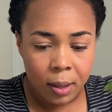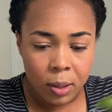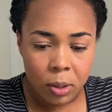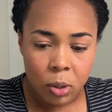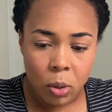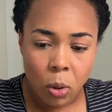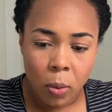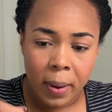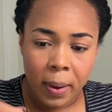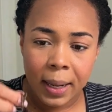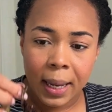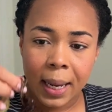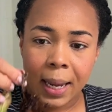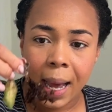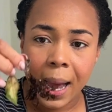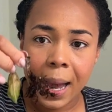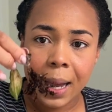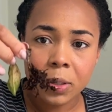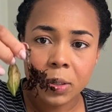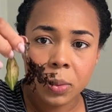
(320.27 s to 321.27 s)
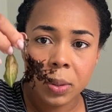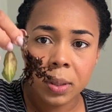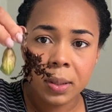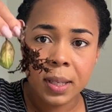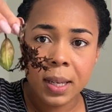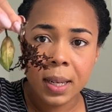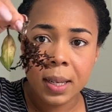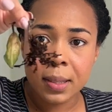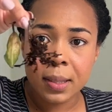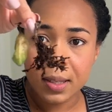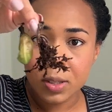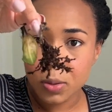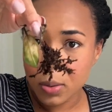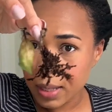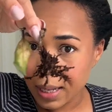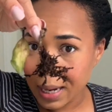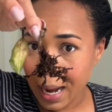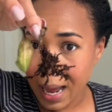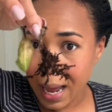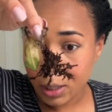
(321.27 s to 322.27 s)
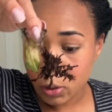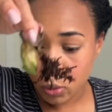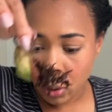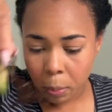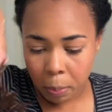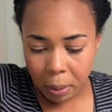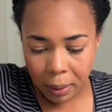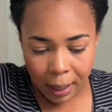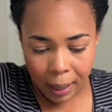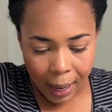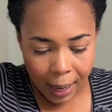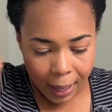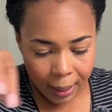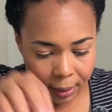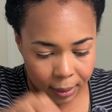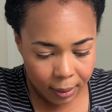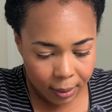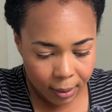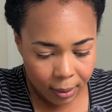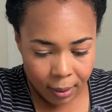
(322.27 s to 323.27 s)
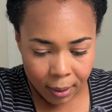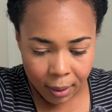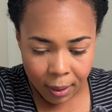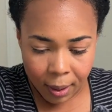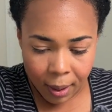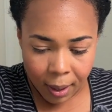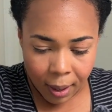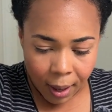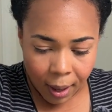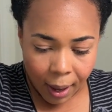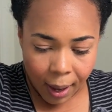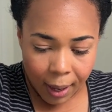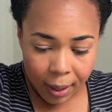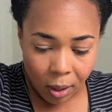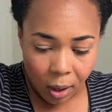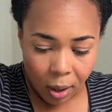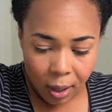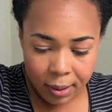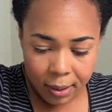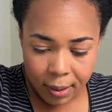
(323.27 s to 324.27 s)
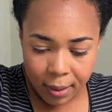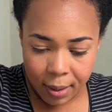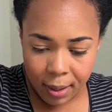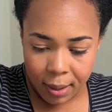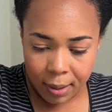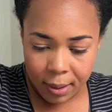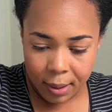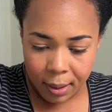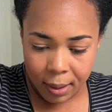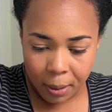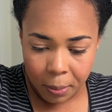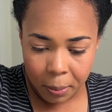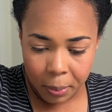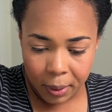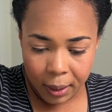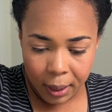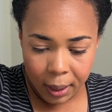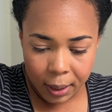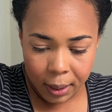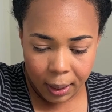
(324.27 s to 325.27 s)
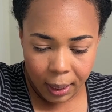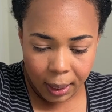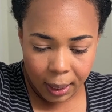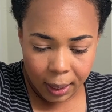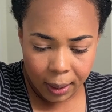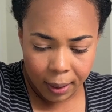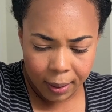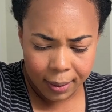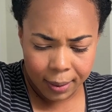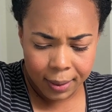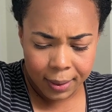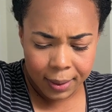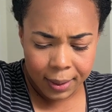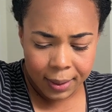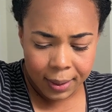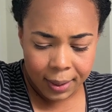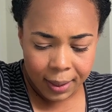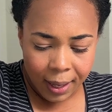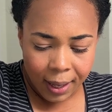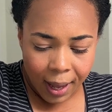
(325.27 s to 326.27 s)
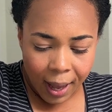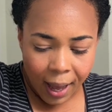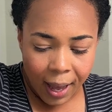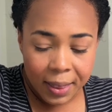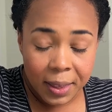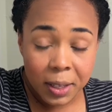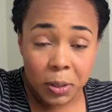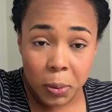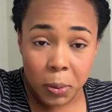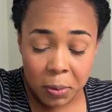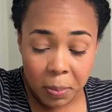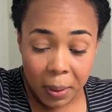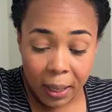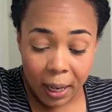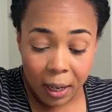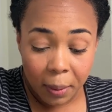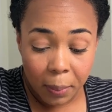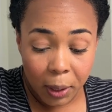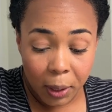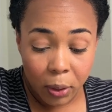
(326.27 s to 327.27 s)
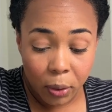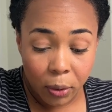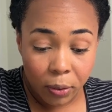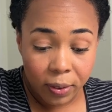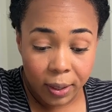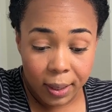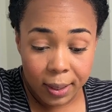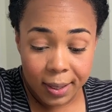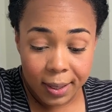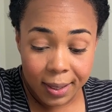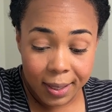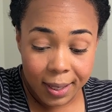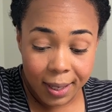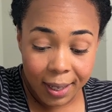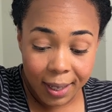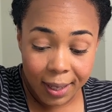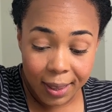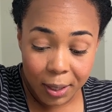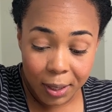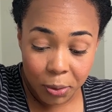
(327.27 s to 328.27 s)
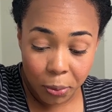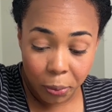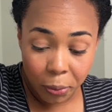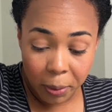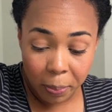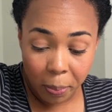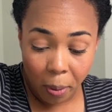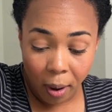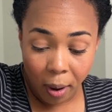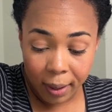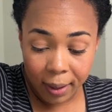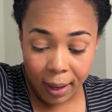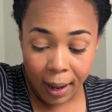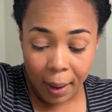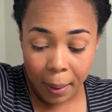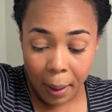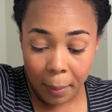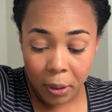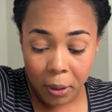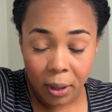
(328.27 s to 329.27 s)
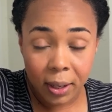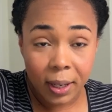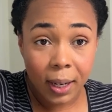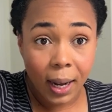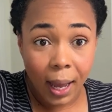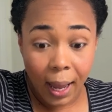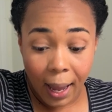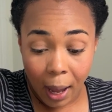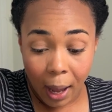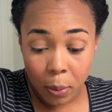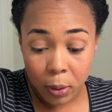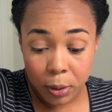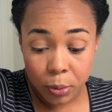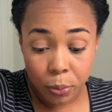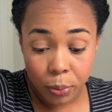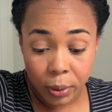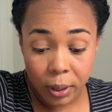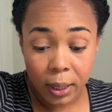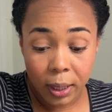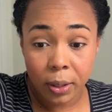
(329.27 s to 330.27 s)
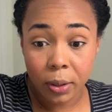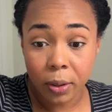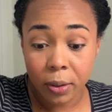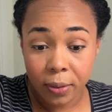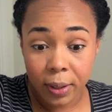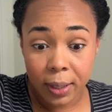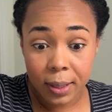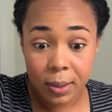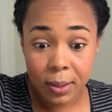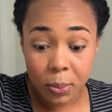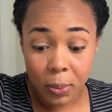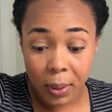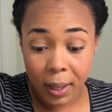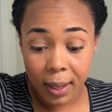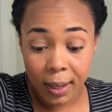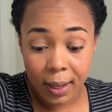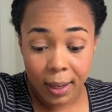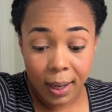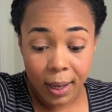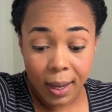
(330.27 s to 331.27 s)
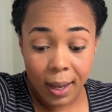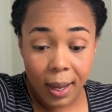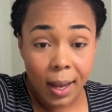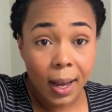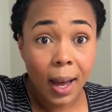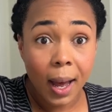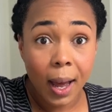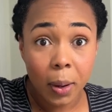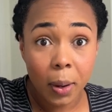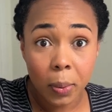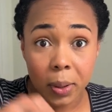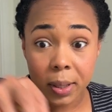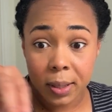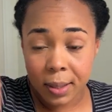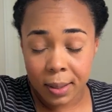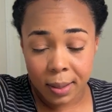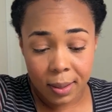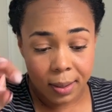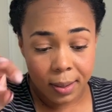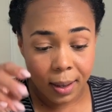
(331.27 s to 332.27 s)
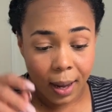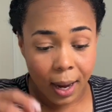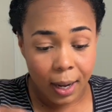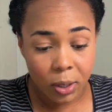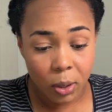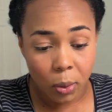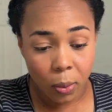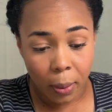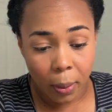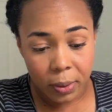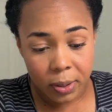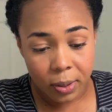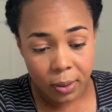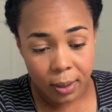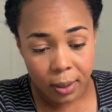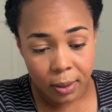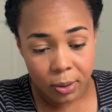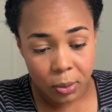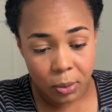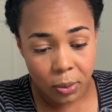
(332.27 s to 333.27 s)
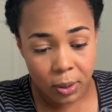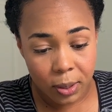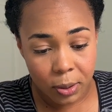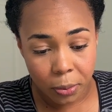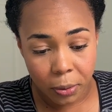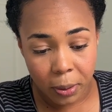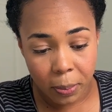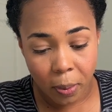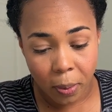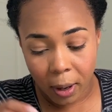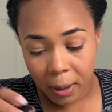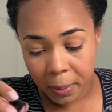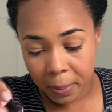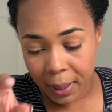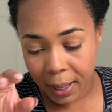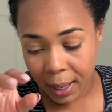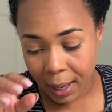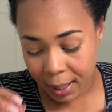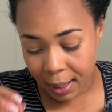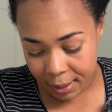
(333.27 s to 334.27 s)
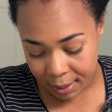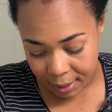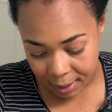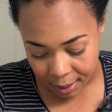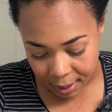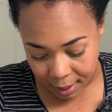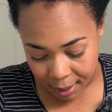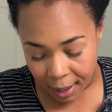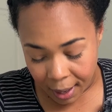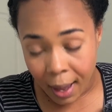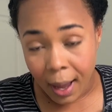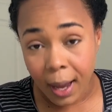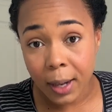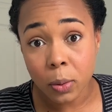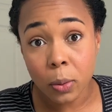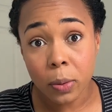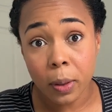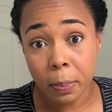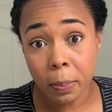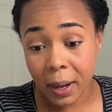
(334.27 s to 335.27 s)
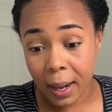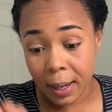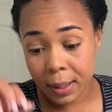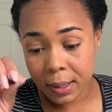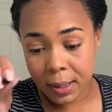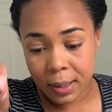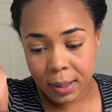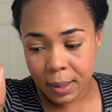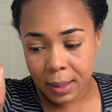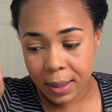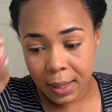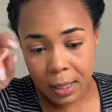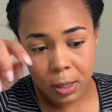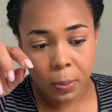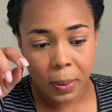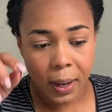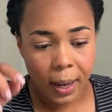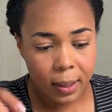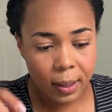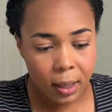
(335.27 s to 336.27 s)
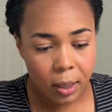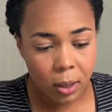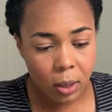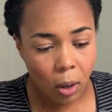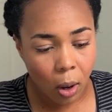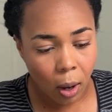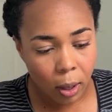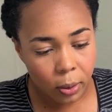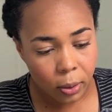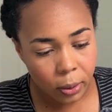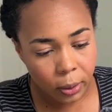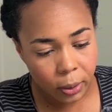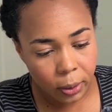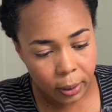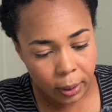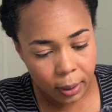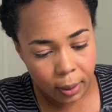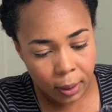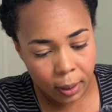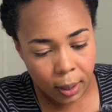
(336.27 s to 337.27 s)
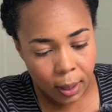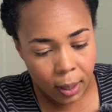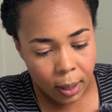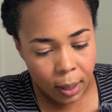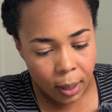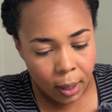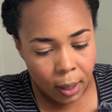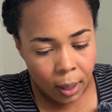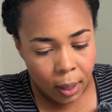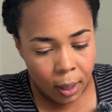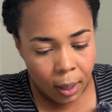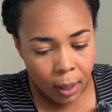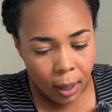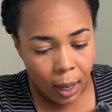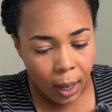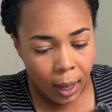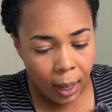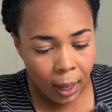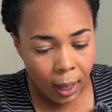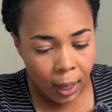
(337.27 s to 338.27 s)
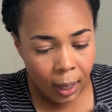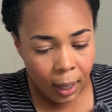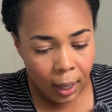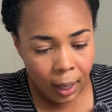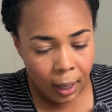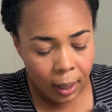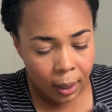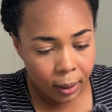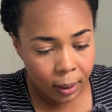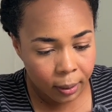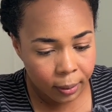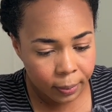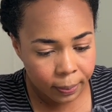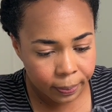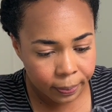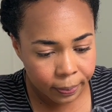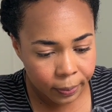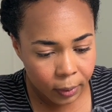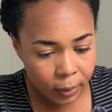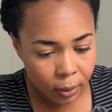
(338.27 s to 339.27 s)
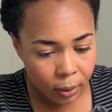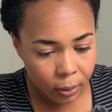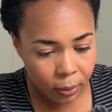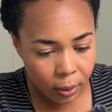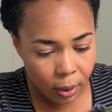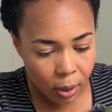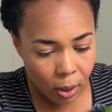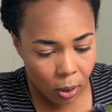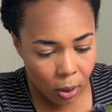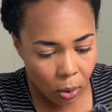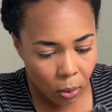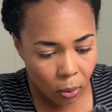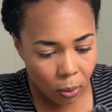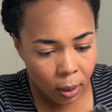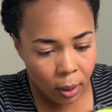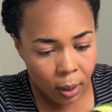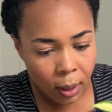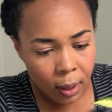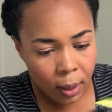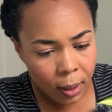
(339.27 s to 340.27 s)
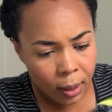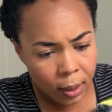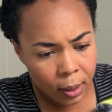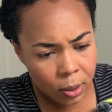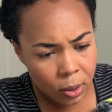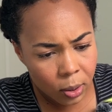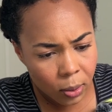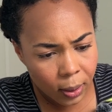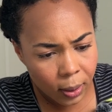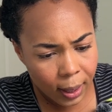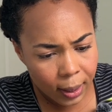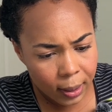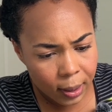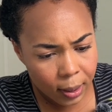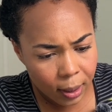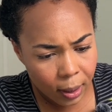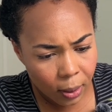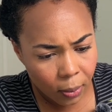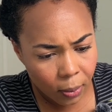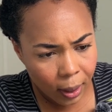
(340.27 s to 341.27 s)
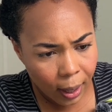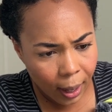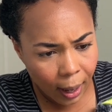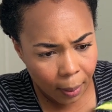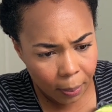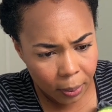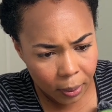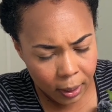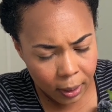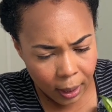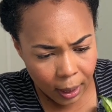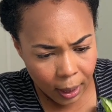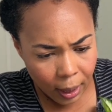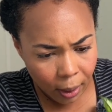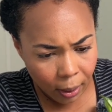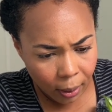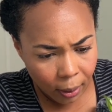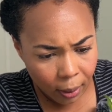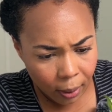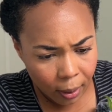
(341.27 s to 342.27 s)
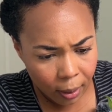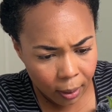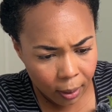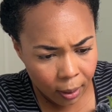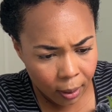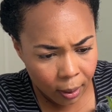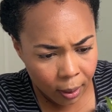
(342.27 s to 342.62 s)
So many casualties. This was an actual plant. I lost this completely. This was making me nervous. This repot, I'm not gonna lie, I was really nervous when I knew I was gonna do this repot because I know this plant did not look good. Ah! Oh no. So let's see what happened here.